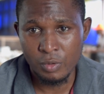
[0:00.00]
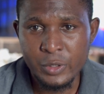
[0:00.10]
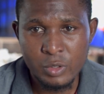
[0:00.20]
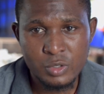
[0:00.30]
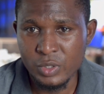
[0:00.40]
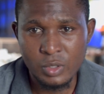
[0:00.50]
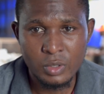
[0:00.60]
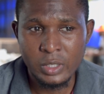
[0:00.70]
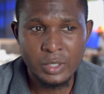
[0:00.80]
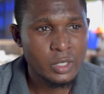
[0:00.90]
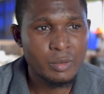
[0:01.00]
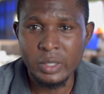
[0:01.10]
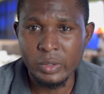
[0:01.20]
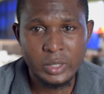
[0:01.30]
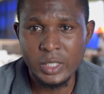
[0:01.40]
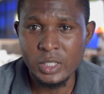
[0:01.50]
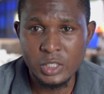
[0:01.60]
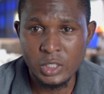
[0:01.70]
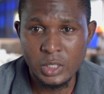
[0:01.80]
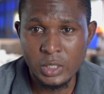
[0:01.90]
just return, tell them you are not taking the
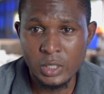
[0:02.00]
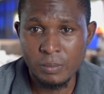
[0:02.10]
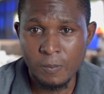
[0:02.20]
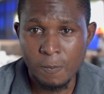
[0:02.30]
chicken again.